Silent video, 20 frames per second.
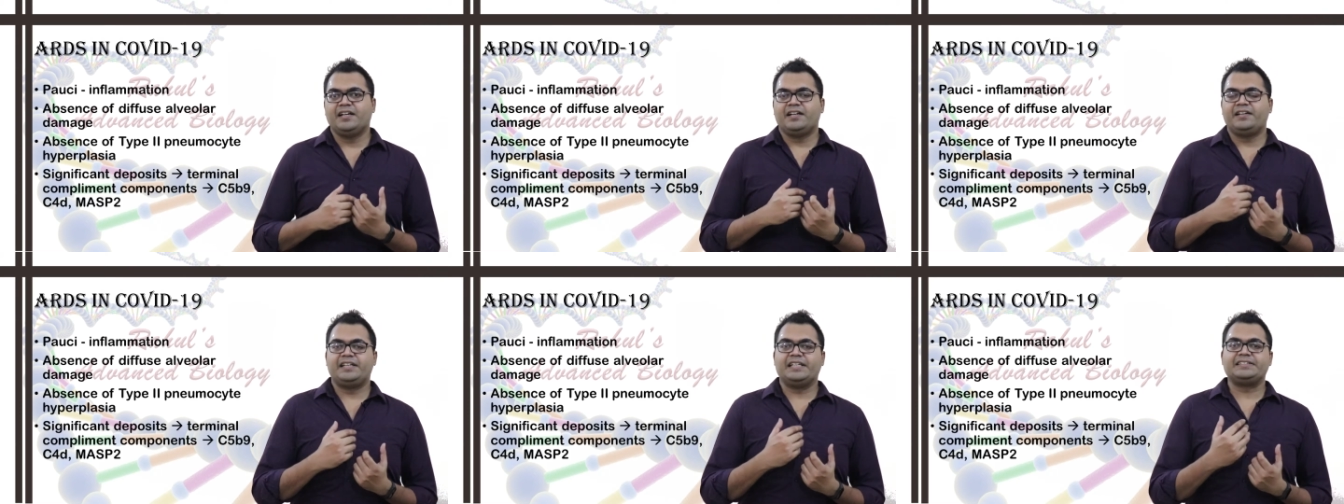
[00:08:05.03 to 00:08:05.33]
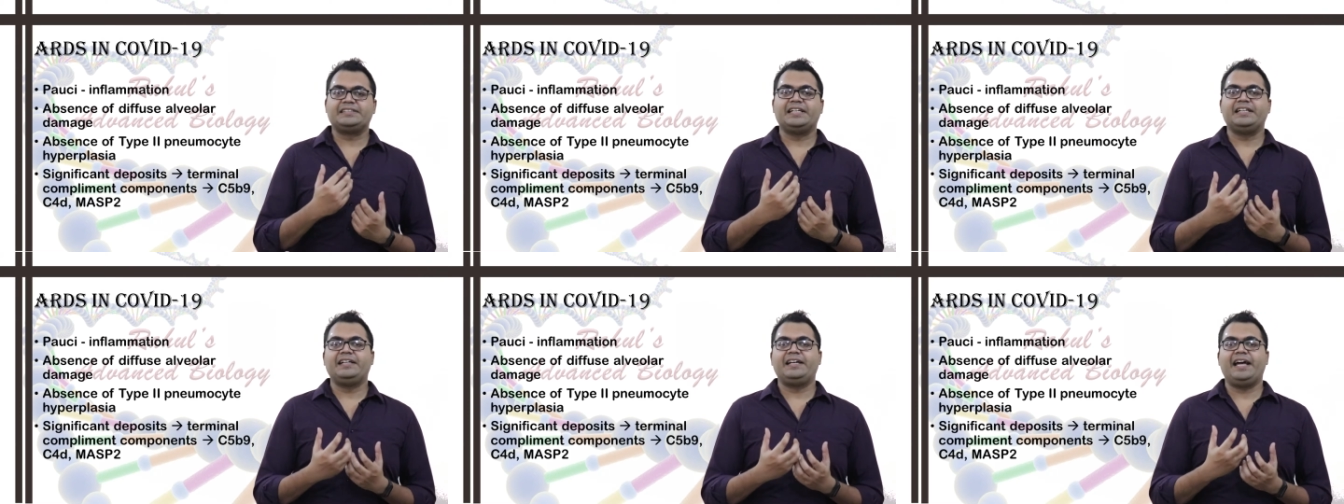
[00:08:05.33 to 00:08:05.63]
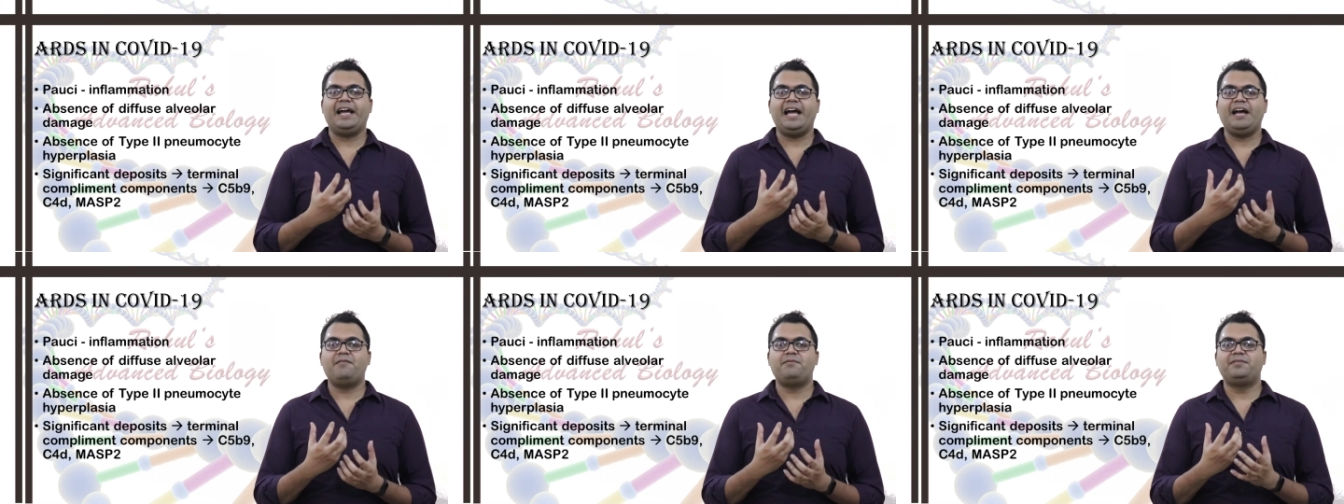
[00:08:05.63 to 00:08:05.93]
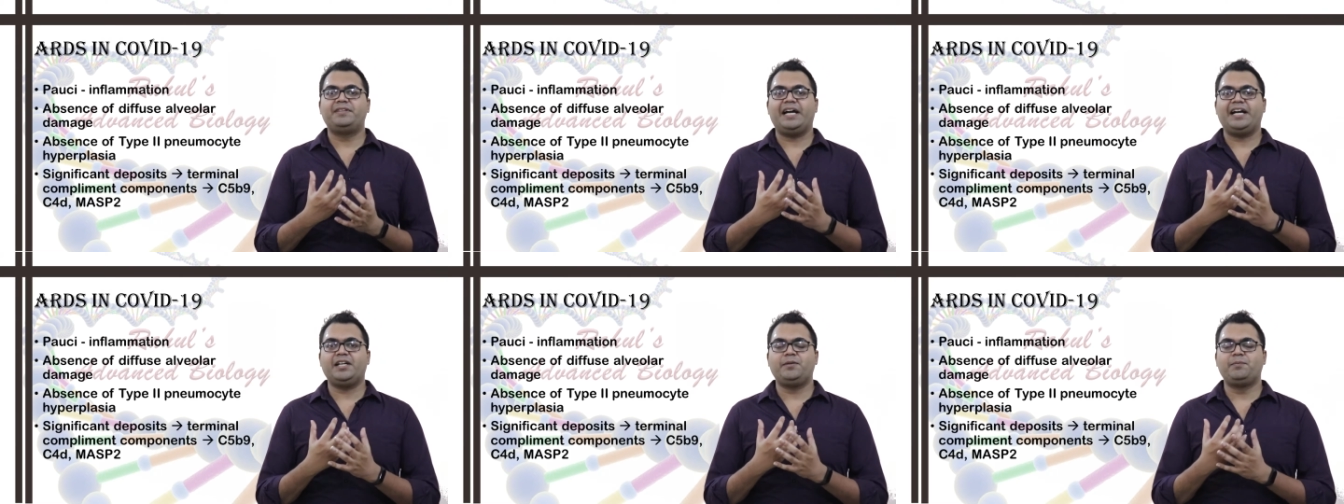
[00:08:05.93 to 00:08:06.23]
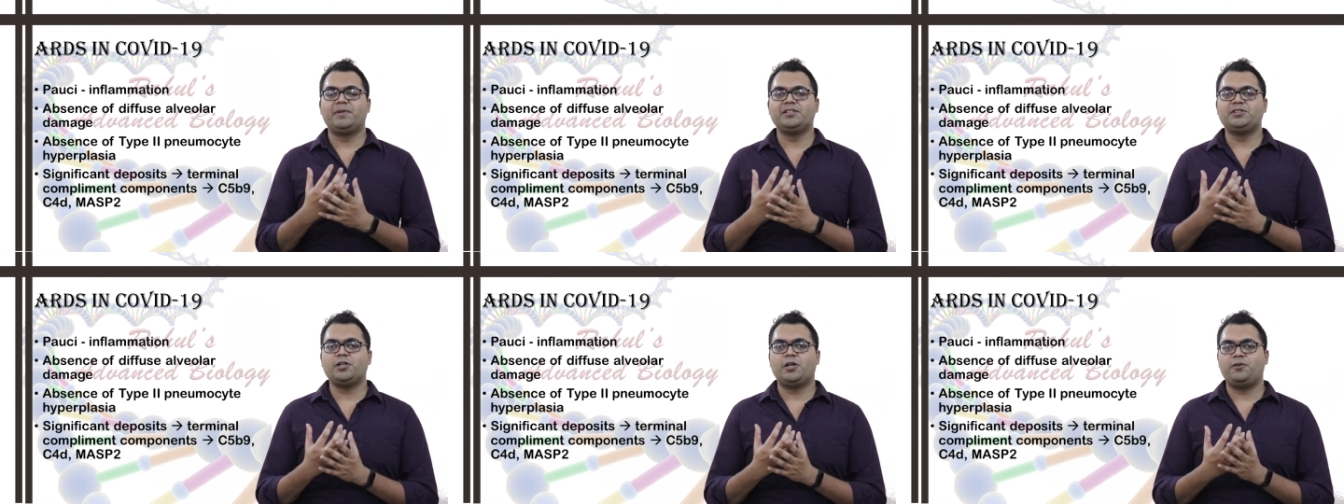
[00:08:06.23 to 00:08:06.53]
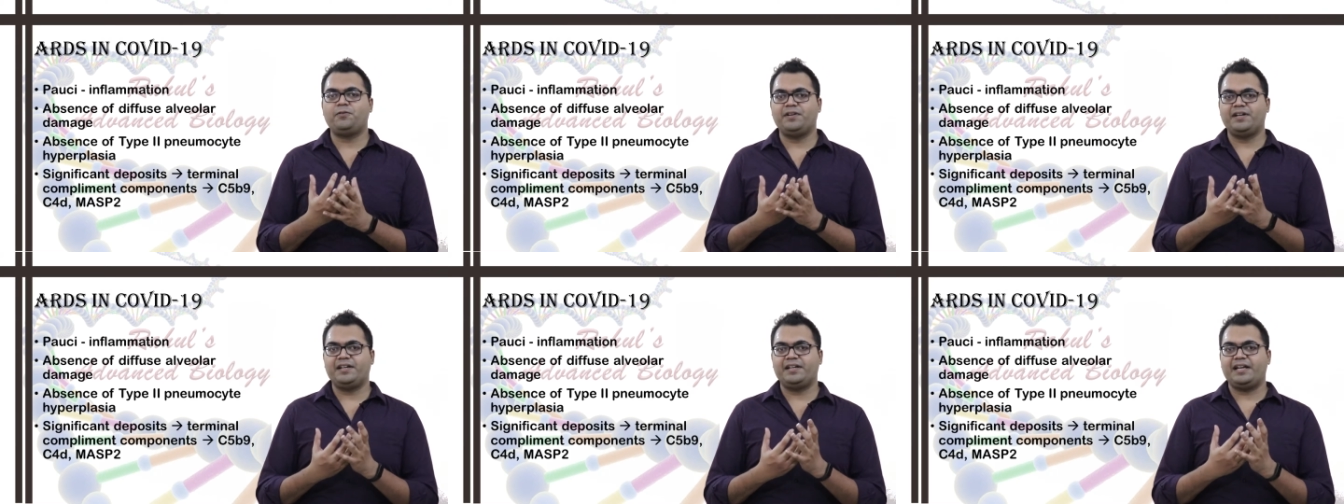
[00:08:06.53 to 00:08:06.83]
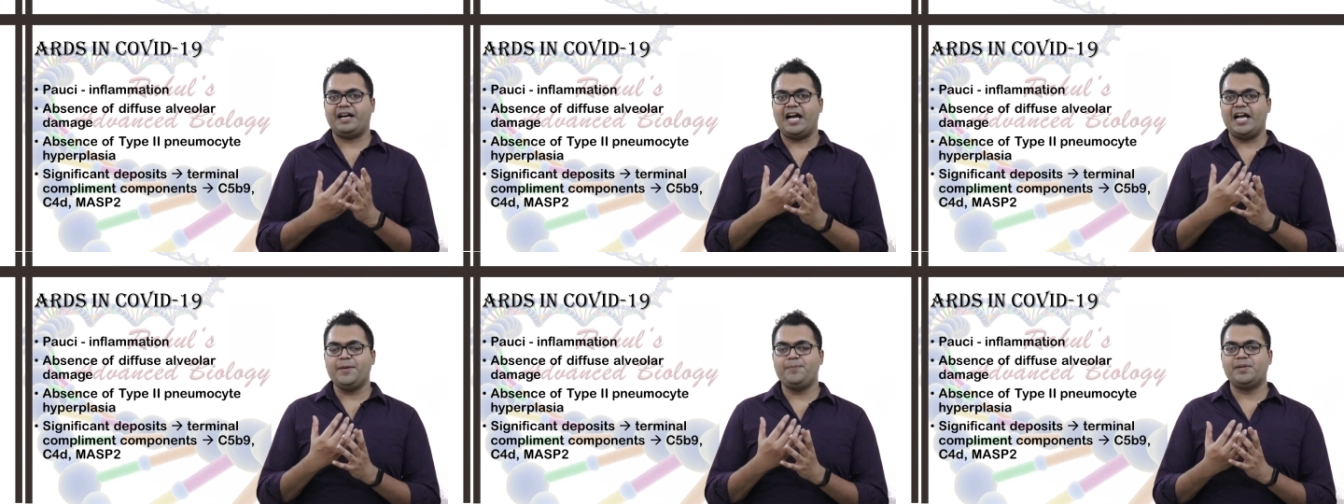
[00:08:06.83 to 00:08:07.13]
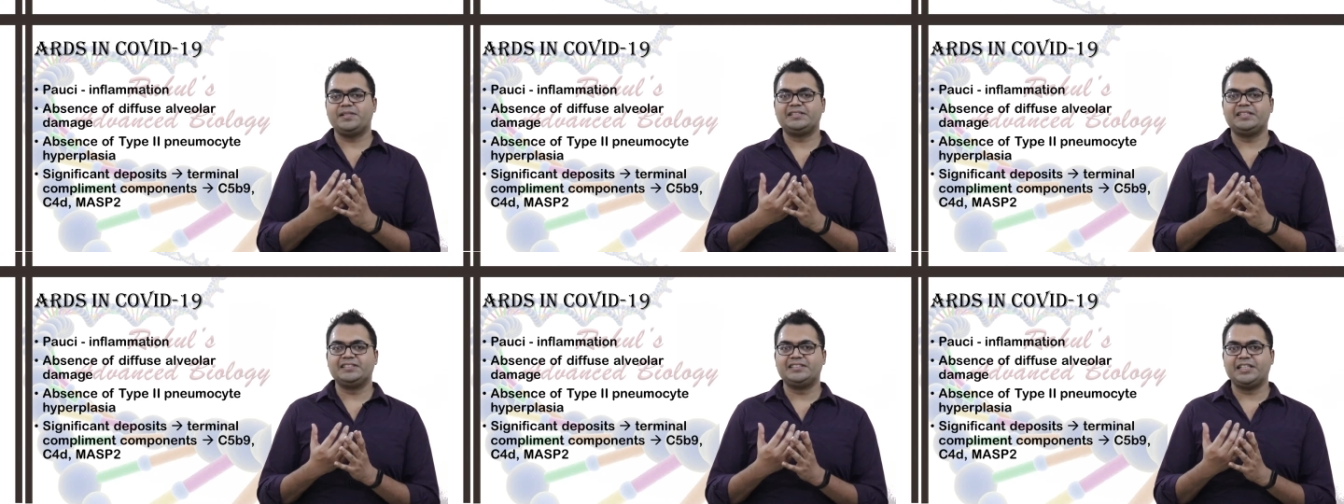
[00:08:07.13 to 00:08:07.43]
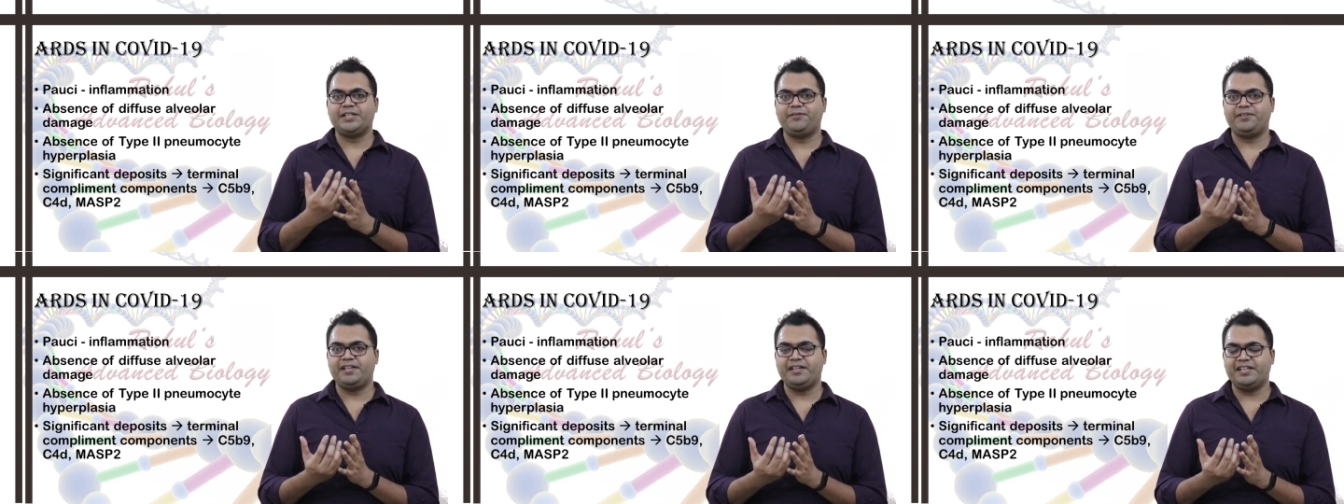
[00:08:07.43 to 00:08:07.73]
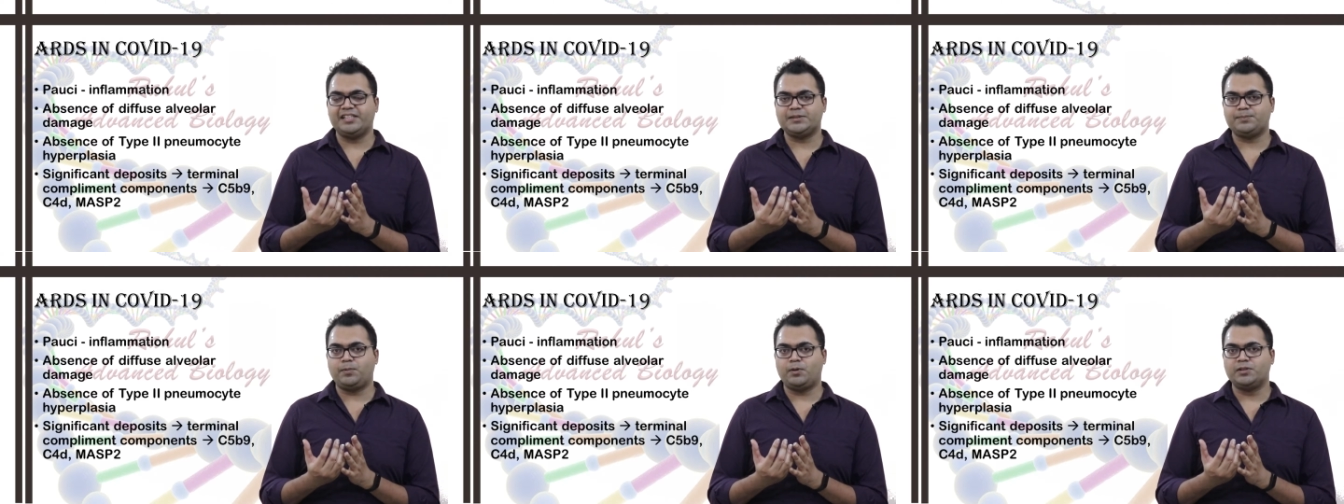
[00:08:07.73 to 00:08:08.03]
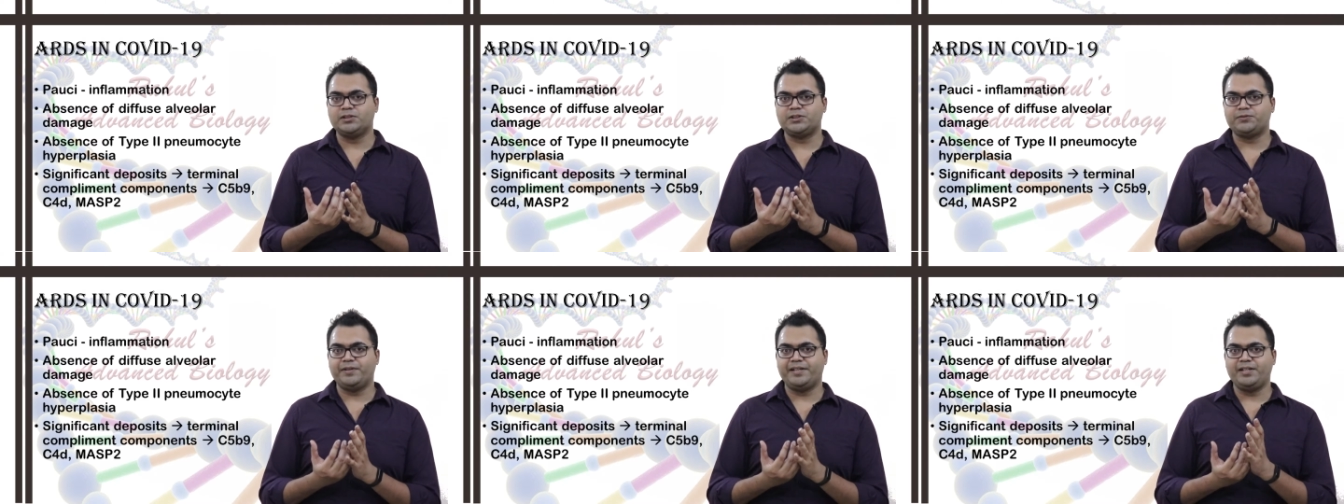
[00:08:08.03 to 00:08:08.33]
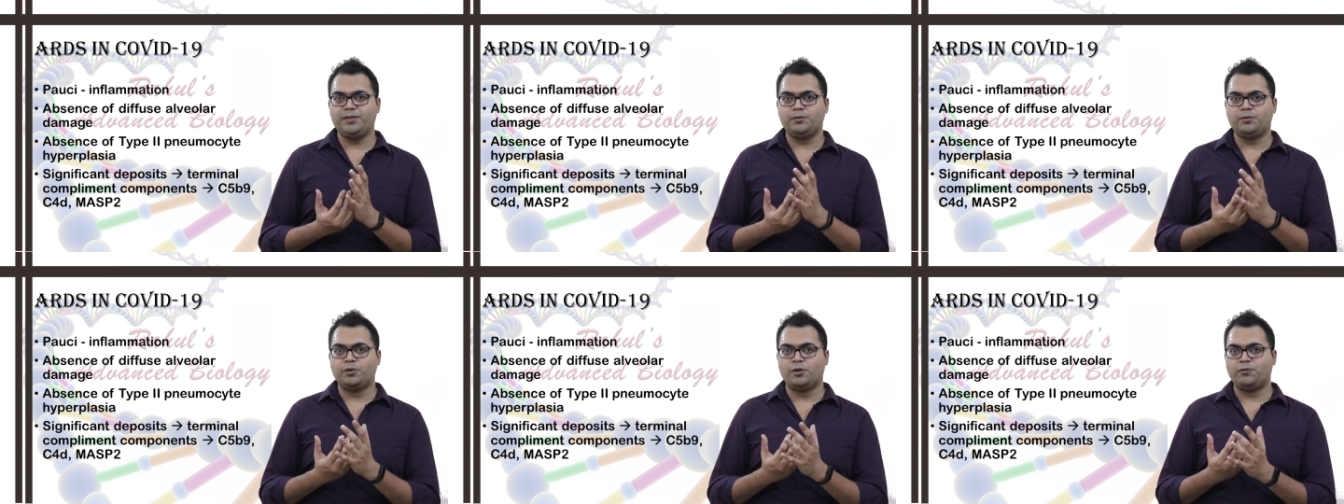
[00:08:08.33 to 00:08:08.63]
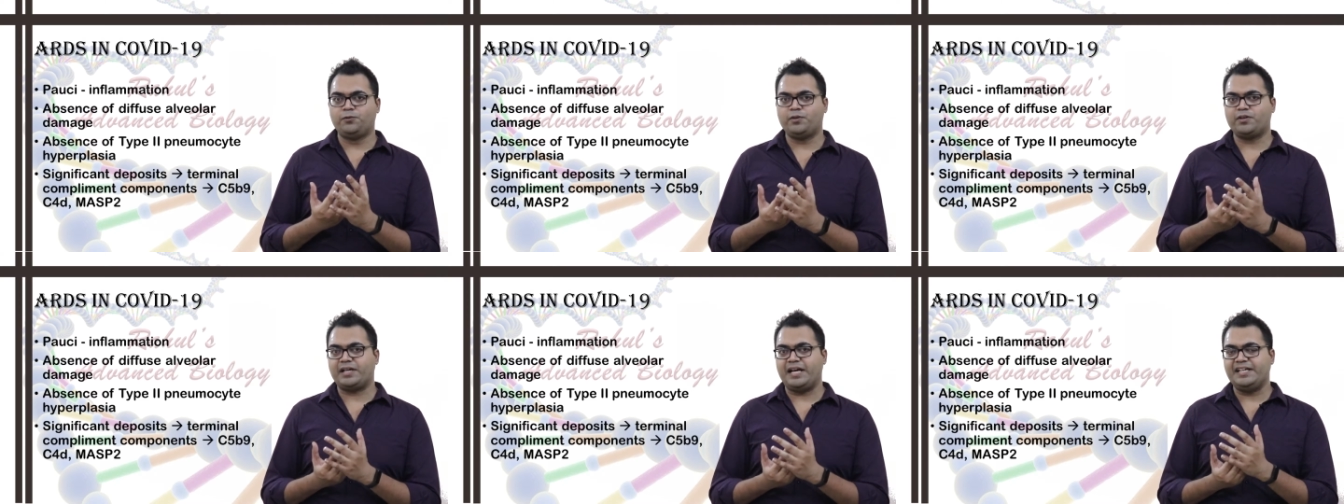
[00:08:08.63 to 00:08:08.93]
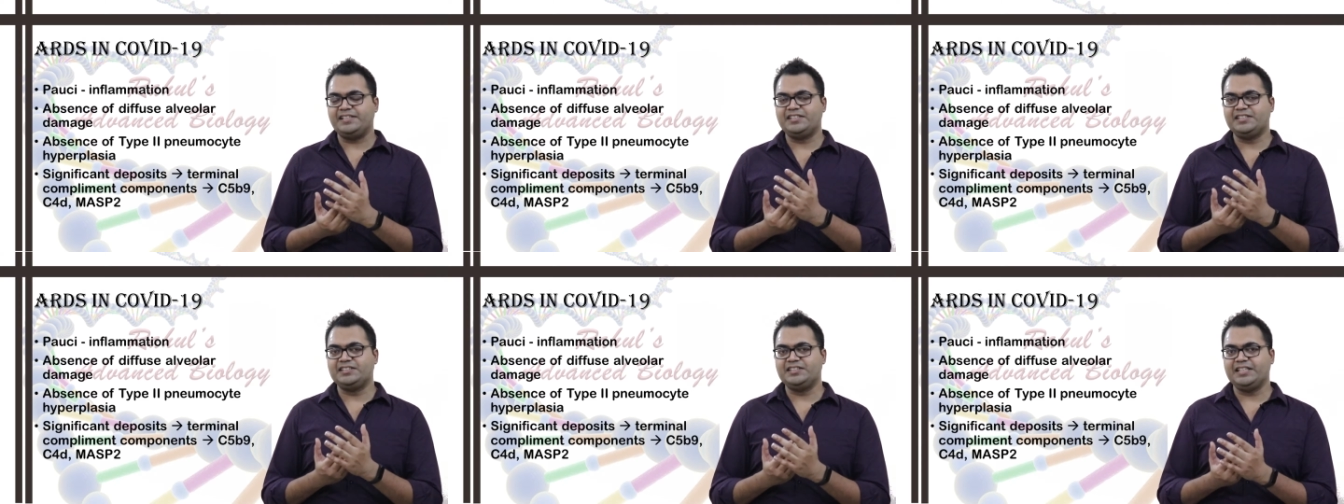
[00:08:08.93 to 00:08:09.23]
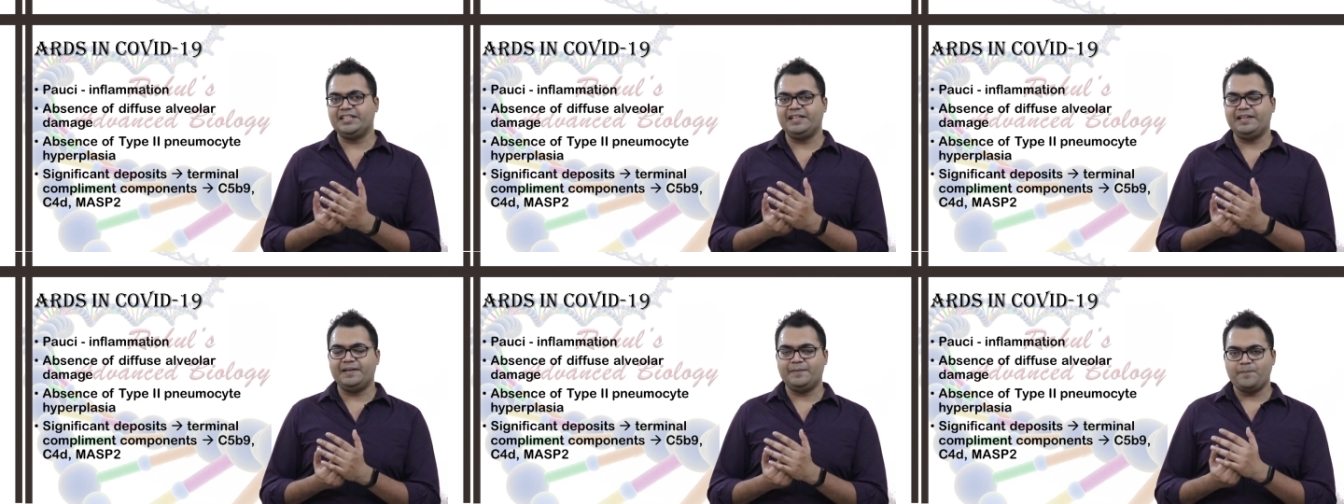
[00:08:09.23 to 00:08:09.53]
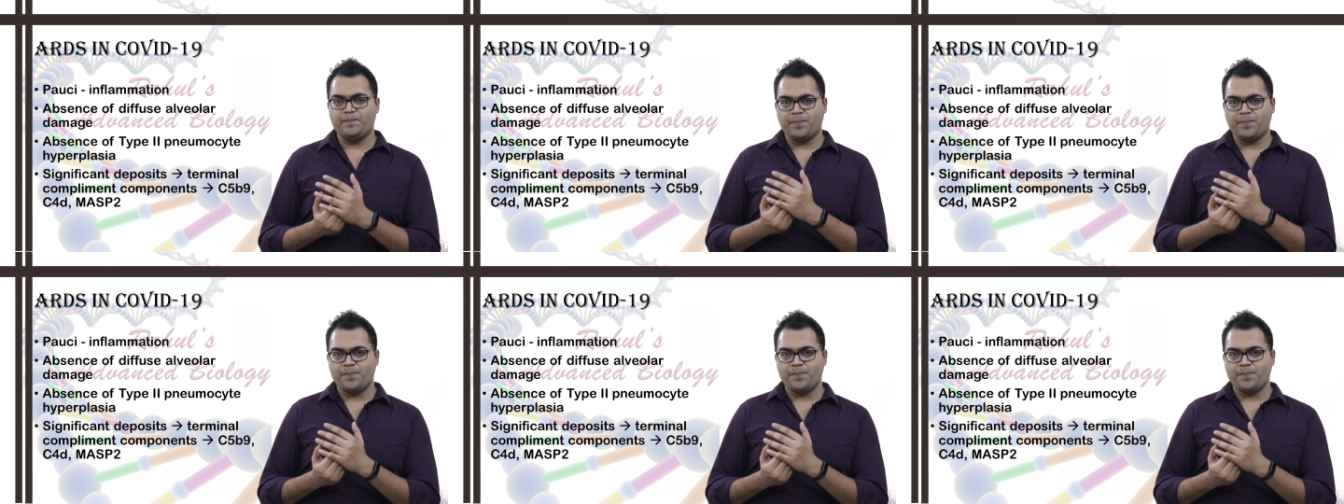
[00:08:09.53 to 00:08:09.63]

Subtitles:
doesn't have that much of an hypersensitivity response when you go for IgG